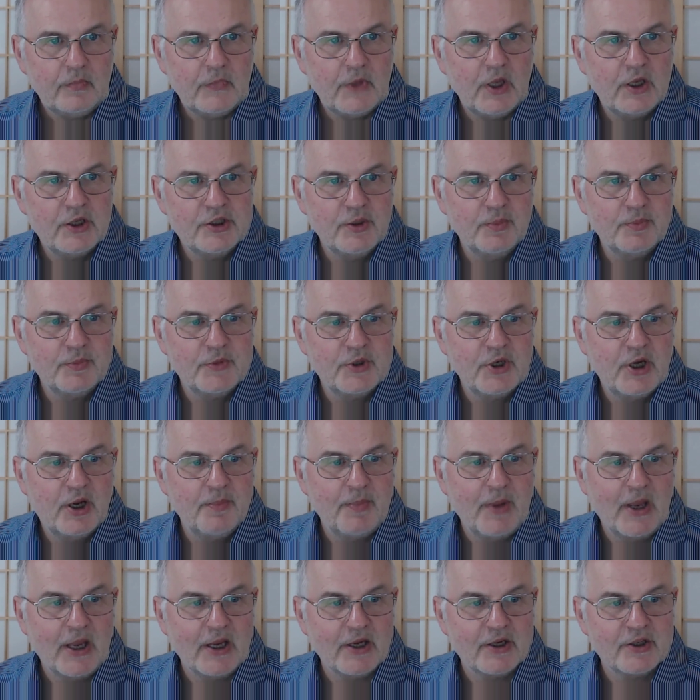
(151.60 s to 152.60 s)
some time
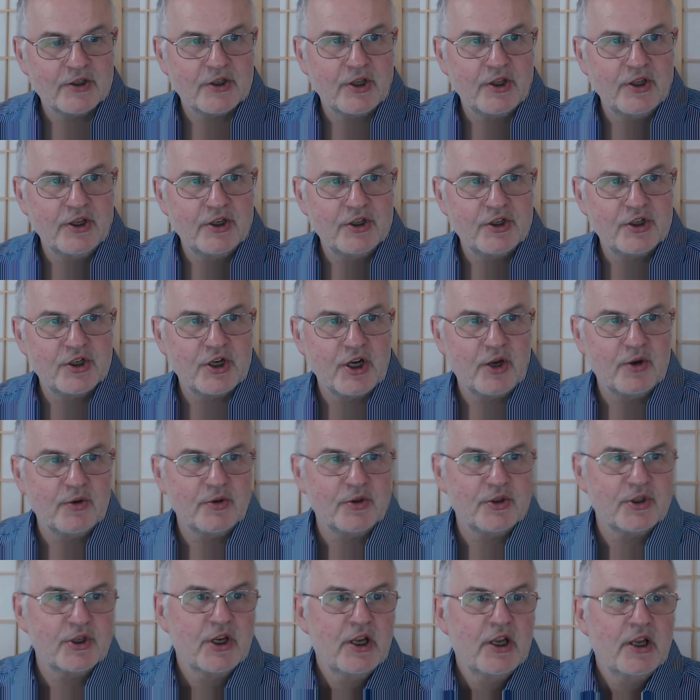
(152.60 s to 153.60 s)
back. So this
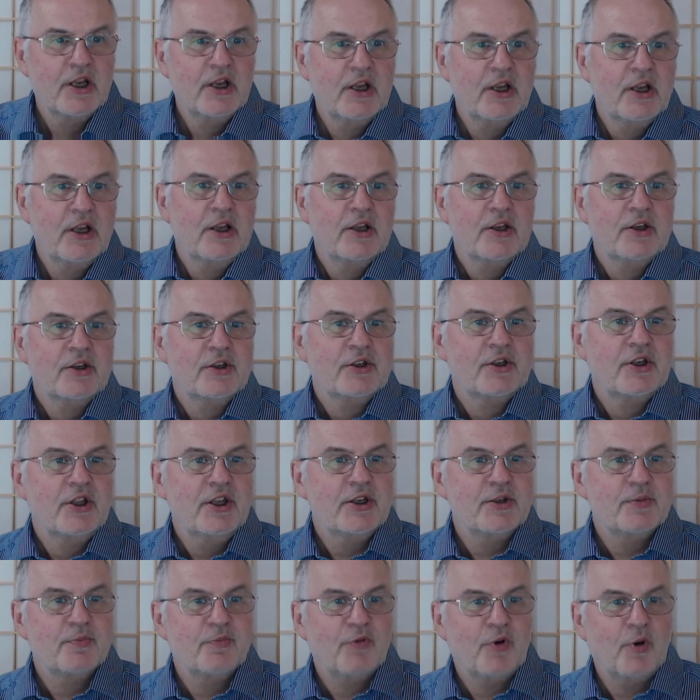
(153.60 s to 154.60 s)
shows, so
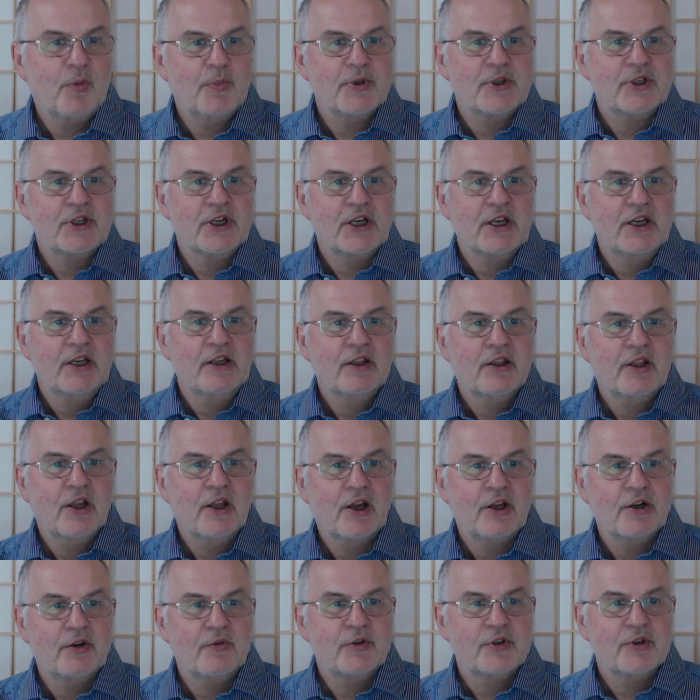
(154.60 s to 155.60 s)
this property, the
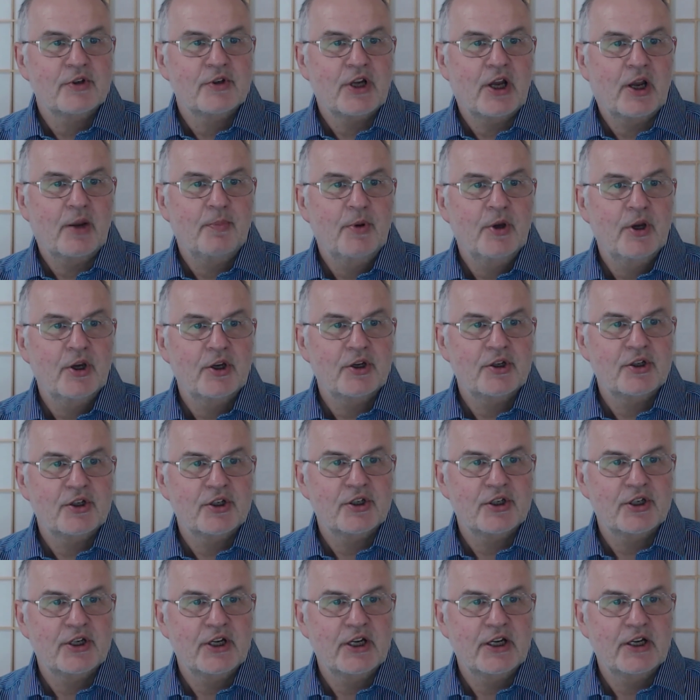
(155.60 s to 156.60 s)
idea is I
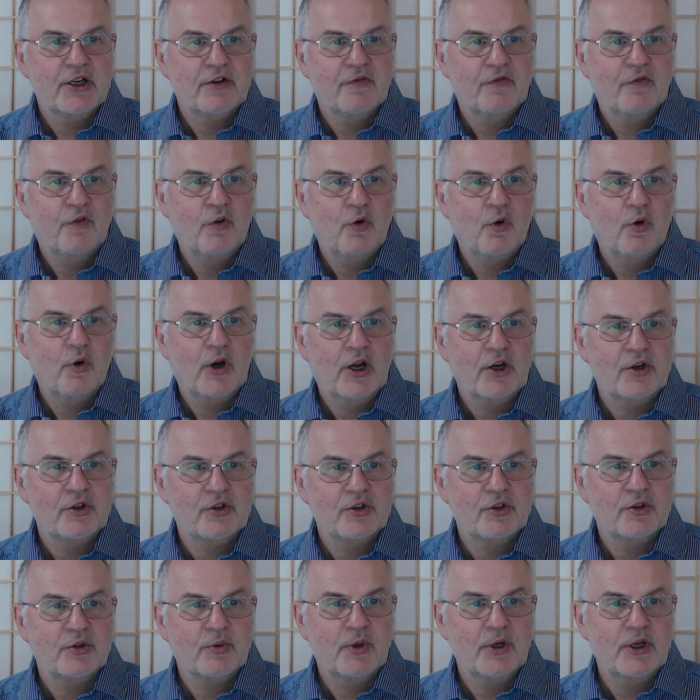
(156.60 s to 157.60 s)
purchased it for
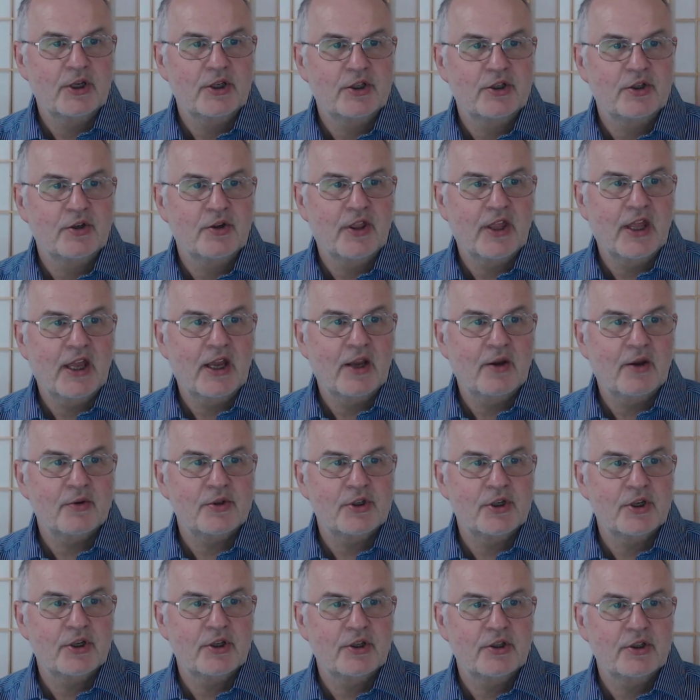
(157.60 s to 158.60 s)

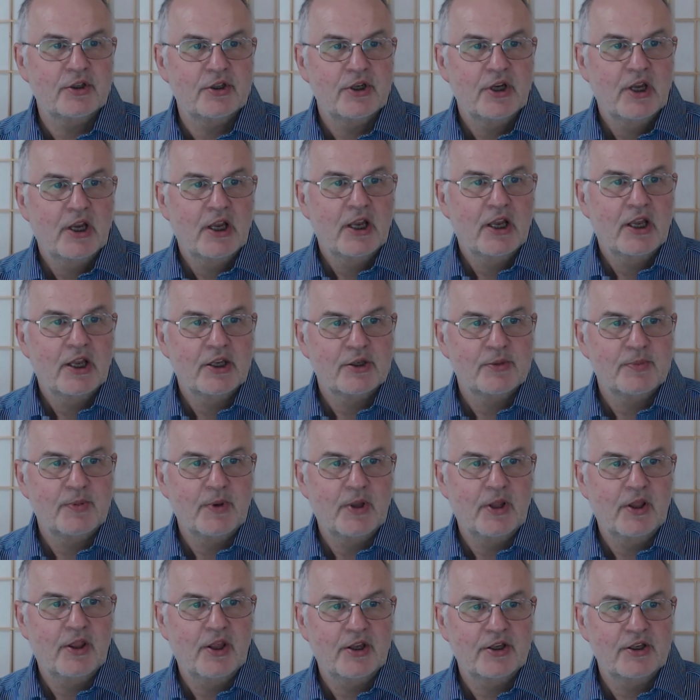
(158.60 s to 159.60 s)
122,000 and
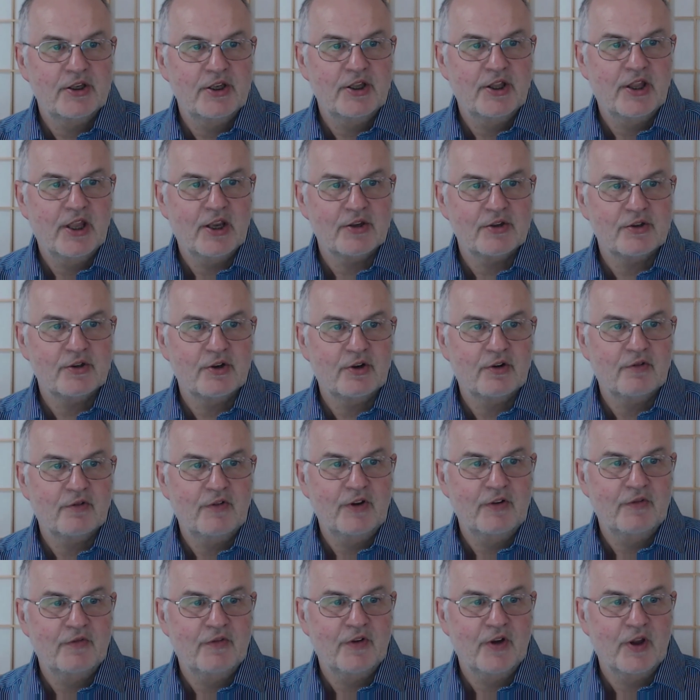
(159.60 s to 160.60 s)
spent 13,000 on
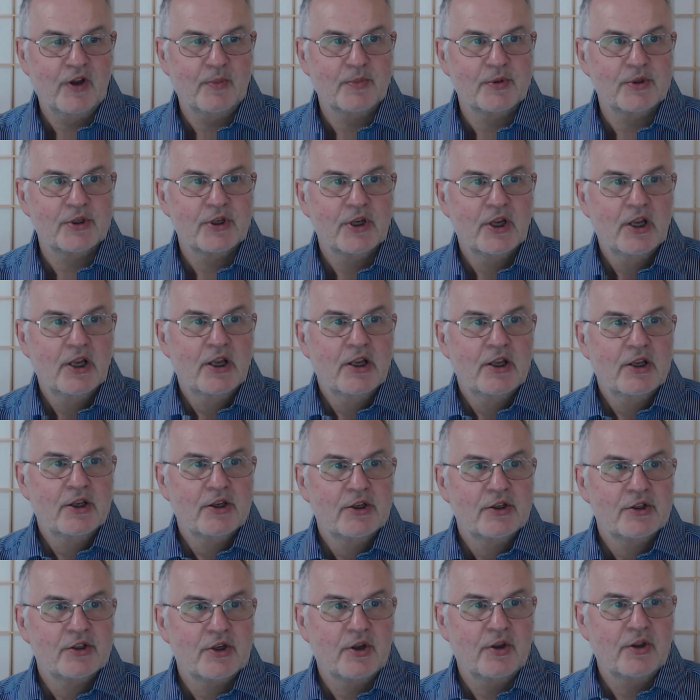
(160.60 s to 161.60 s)
refurbs.
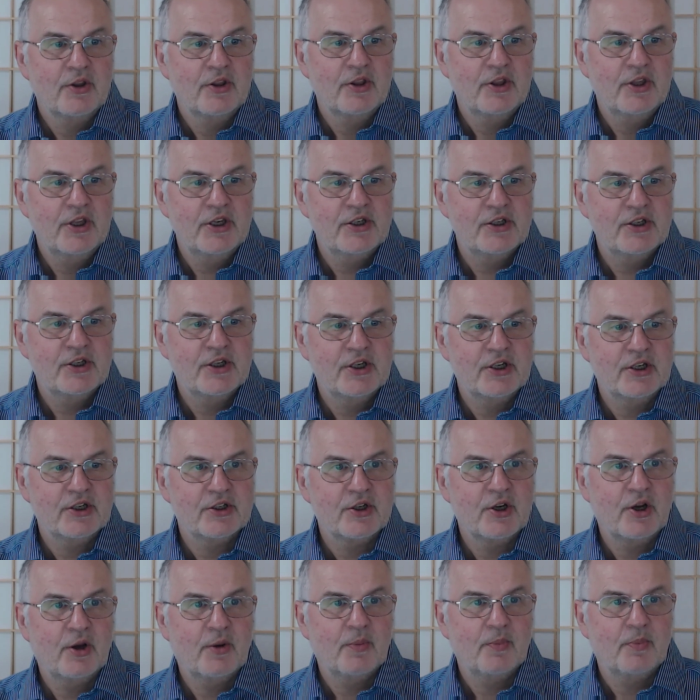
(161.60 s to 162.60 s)
So in this
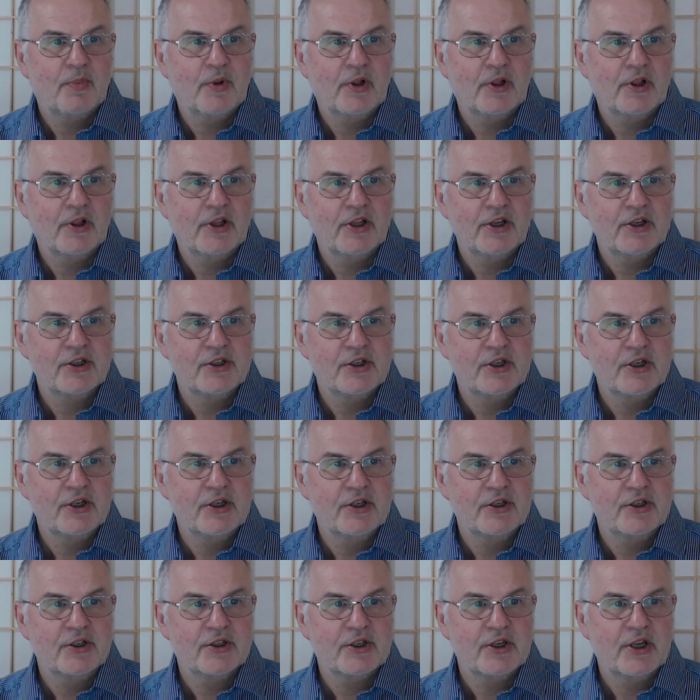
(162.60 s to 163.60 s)
example, this
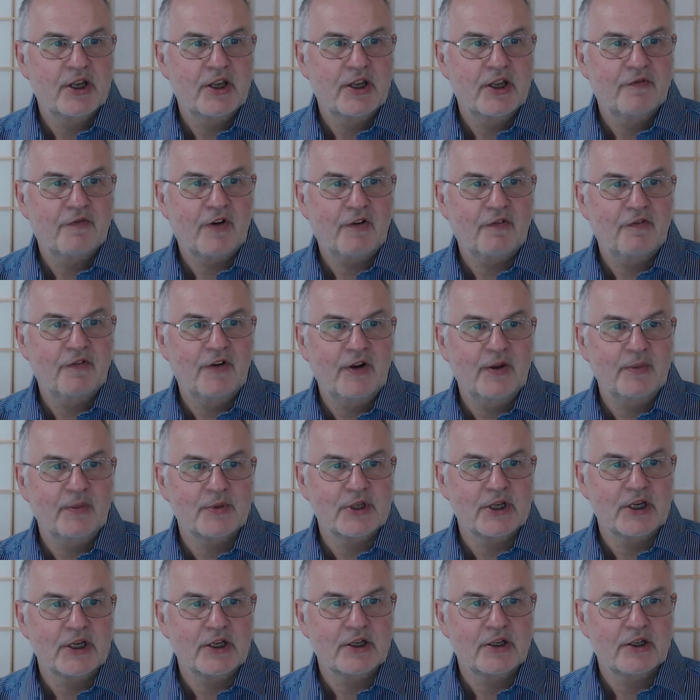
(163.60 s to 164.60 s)
is if I
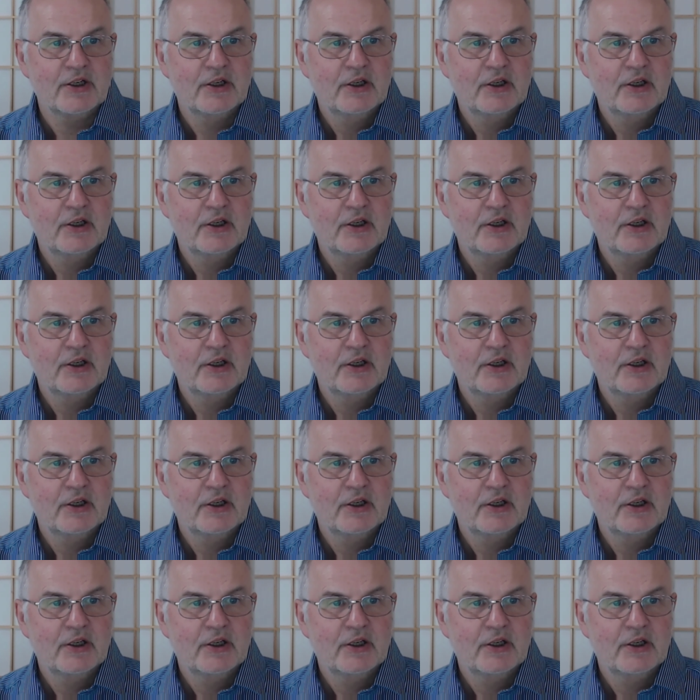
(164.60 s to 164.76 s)
flipped it.